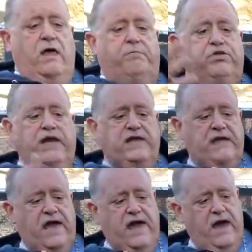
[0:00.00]
plenty
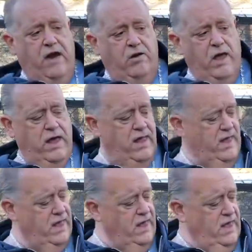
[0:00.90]
of air,
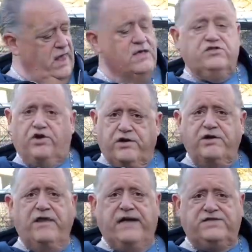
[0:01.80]

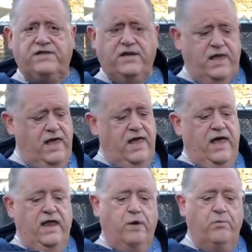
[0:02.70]
circulation,
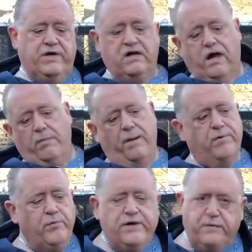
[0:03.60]
and then we can come up
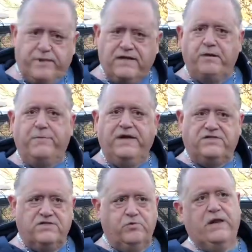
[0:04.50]
and we can pick the
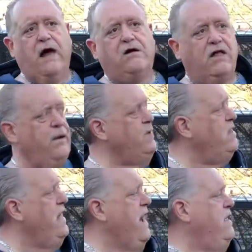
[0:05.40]
peaches without climbing a
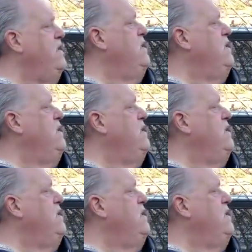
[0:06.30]
ladder.